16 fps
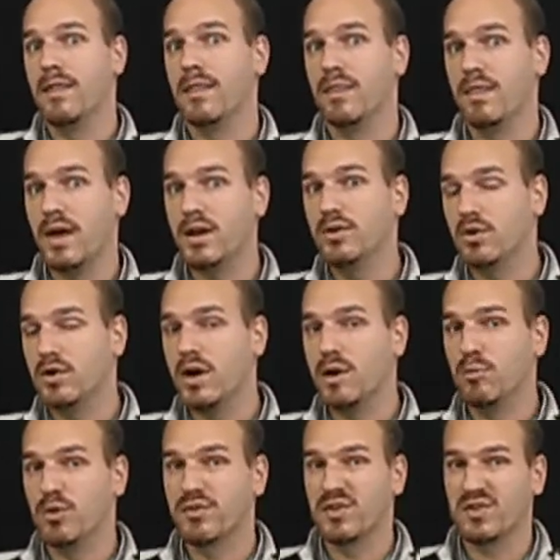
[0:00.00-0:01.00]
then you're
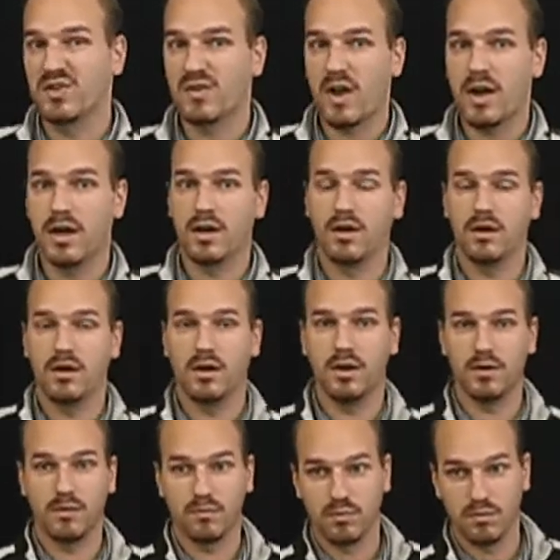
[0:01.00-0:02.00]
able to stay in
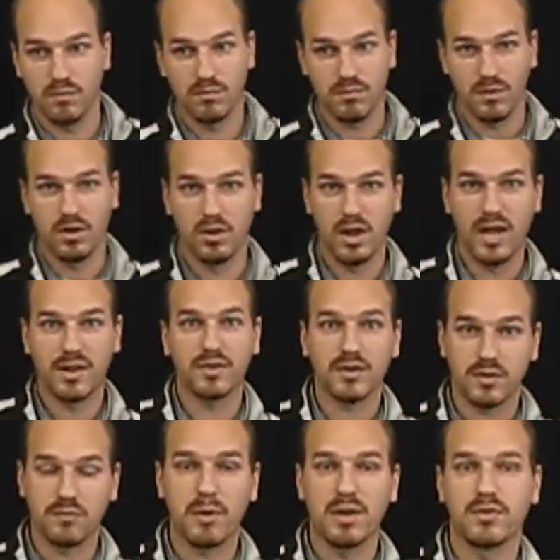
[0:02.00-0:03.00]
a less
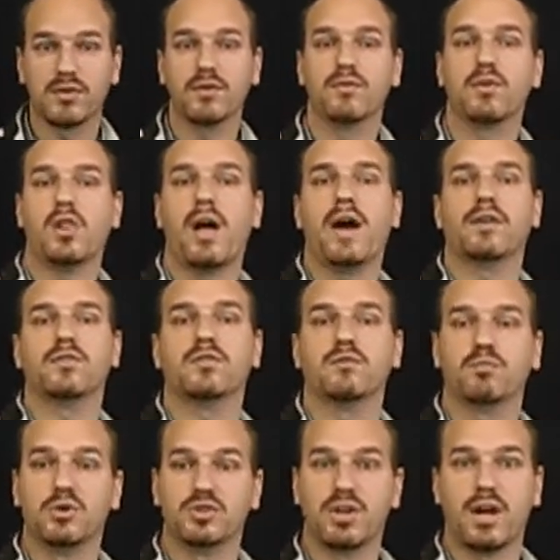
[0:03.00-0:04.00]
expensive class
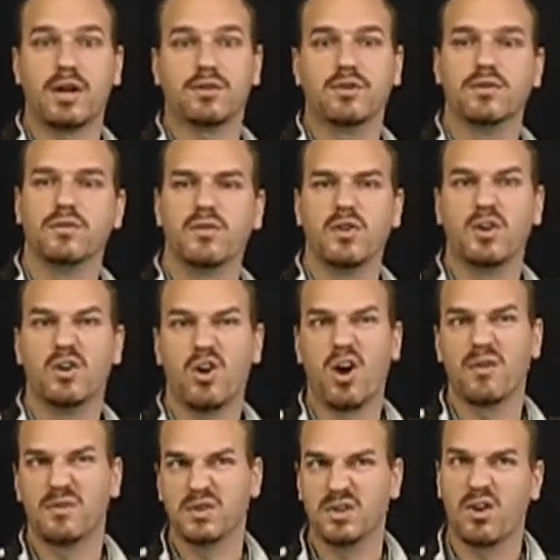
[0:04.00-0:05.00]
of projectors that are
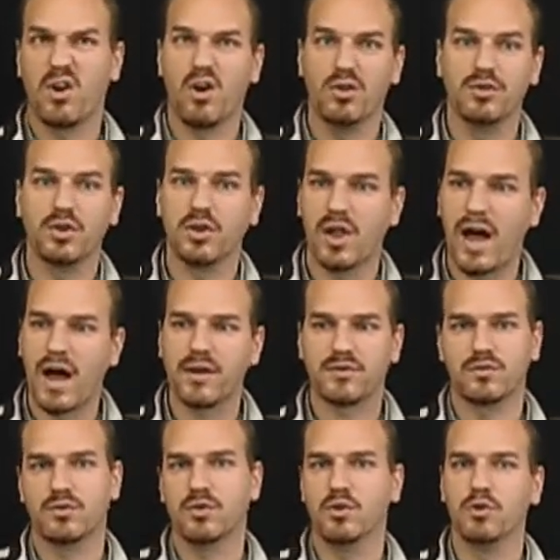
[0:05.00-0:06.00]
often called
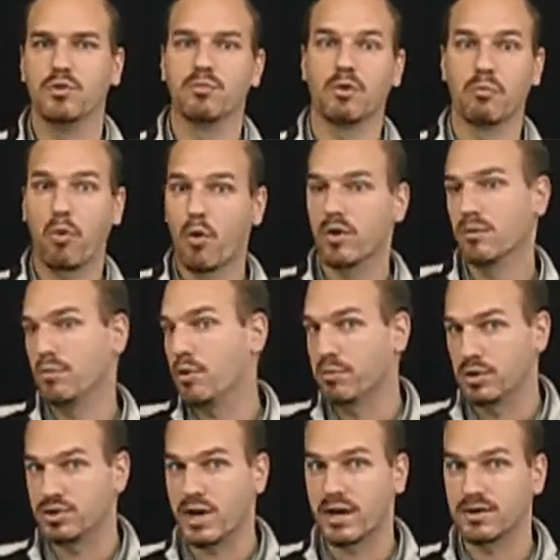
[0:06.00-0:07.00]
classroom or portable
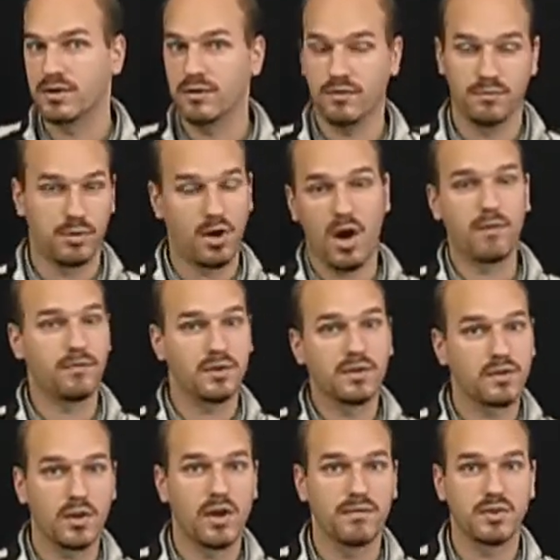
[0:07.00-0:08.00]
projectors, but often
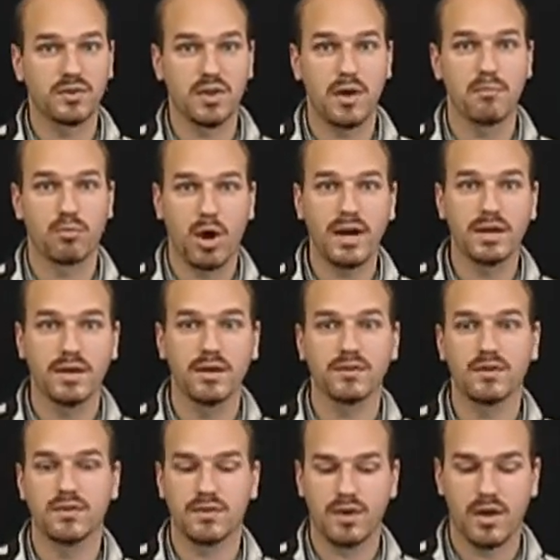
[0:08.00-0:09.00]
still have the same
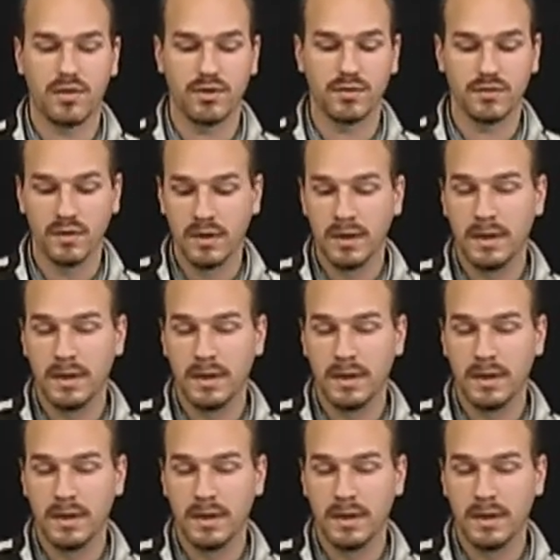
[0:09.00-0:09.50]
brightness as the others.